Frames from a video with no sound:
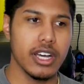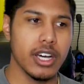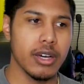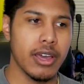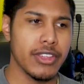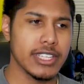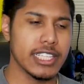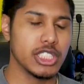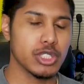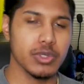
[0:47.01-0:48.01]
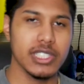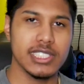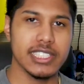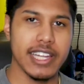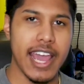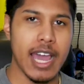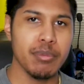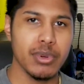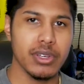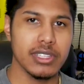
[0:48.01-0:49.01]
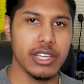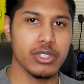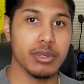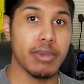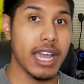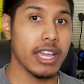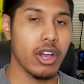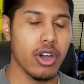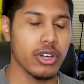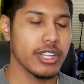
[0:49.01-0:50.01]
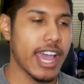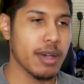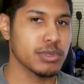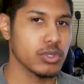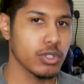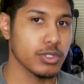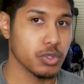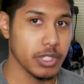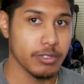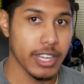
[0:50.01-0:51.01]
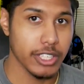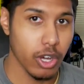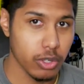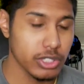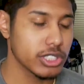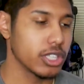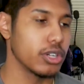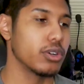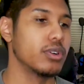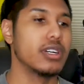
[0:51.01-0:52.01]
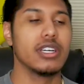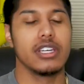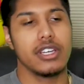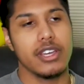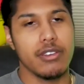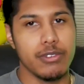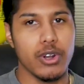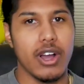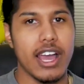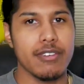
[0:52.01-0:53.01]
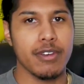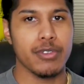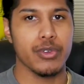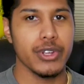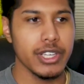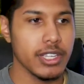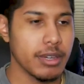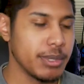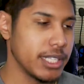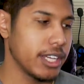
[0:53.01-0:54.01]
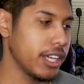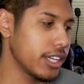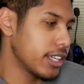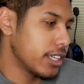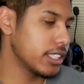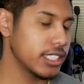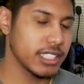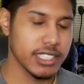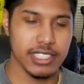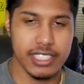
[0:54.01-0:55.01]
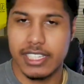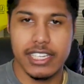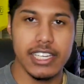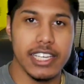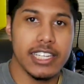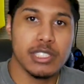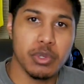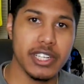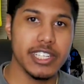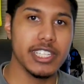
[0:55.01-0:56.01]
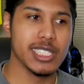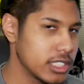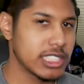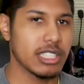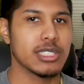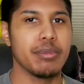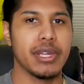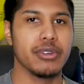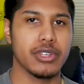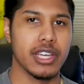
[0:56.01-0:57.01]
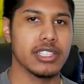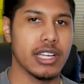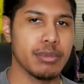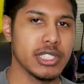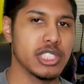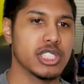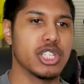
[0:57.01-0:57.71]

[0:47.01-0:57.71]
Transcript: uh, I think they just released an app that you can buy on the App Store for $25. So if you don't have F3, I mean, hey, it is what it is. Shout out to Manual Gang that be just